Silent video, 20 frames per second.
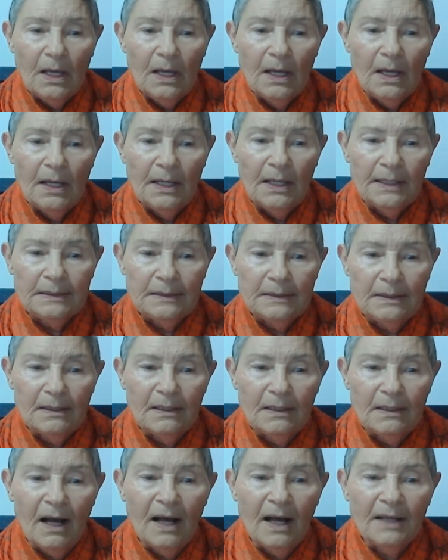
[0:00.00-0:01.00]
And
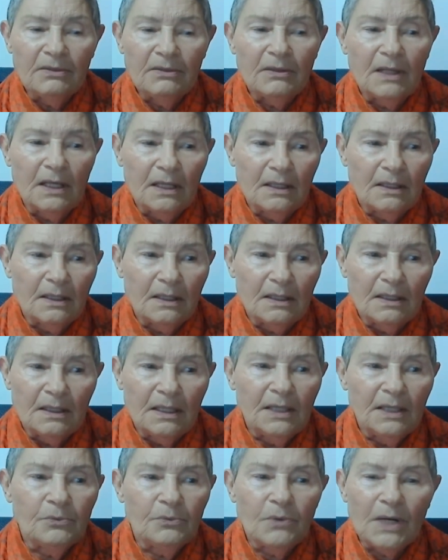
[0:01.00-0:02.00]
I think
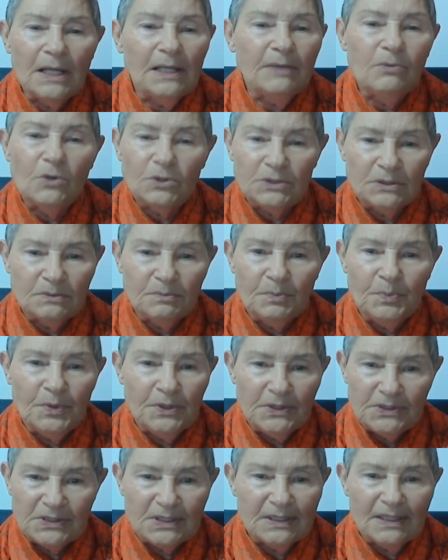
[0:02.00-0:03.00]
he really wasn't
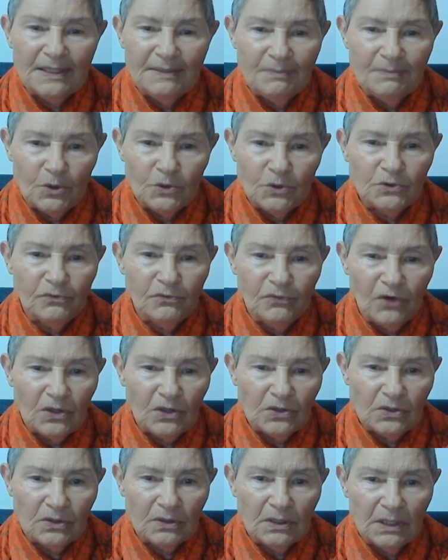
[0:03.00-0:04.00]
politically
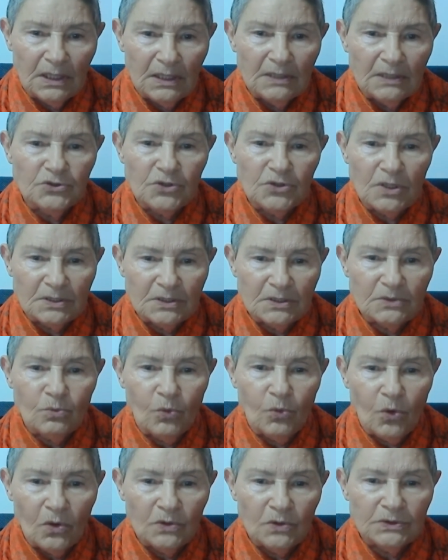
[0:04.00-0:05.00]
motivated. He just
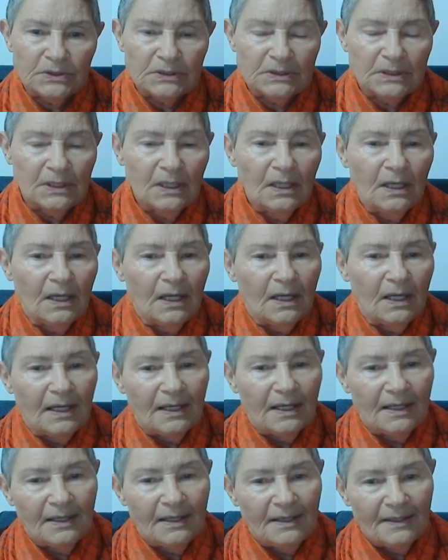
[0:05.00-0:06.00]
was
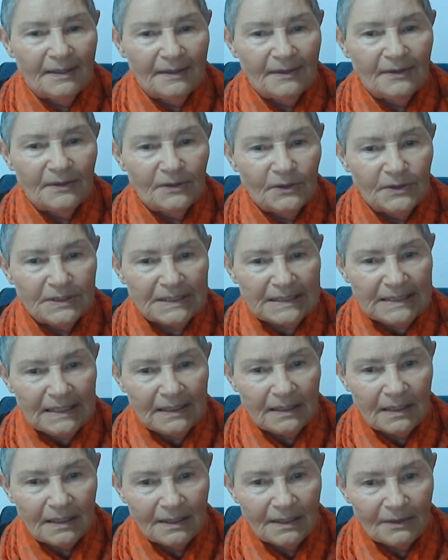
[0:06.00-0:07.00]

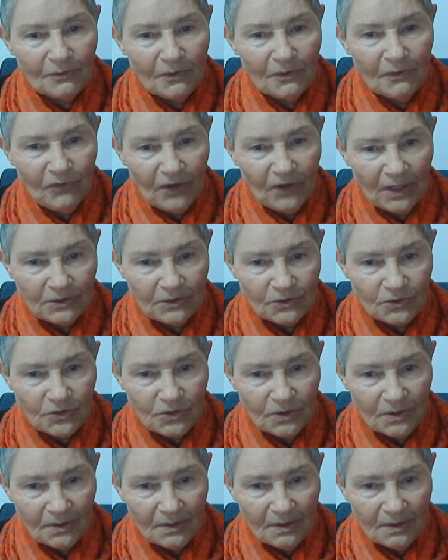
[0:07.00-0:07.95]
seeking revenge.